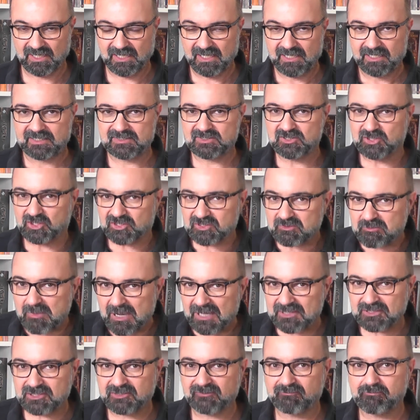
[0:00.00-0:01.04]
It's not a
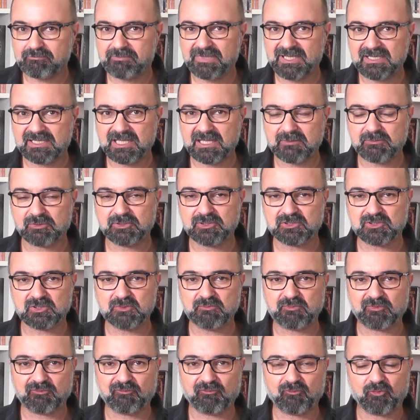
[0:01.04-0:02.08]
matter of being able to
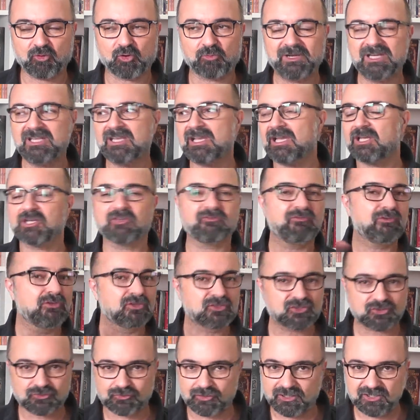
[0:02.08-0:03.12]
perform any kind of
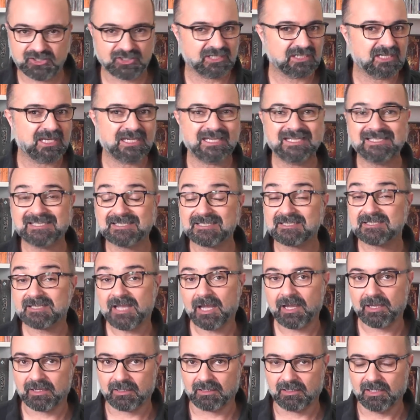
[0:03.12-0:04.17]
illustration in any
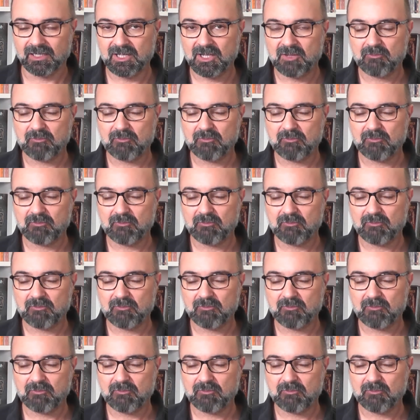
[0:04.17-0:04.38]
style,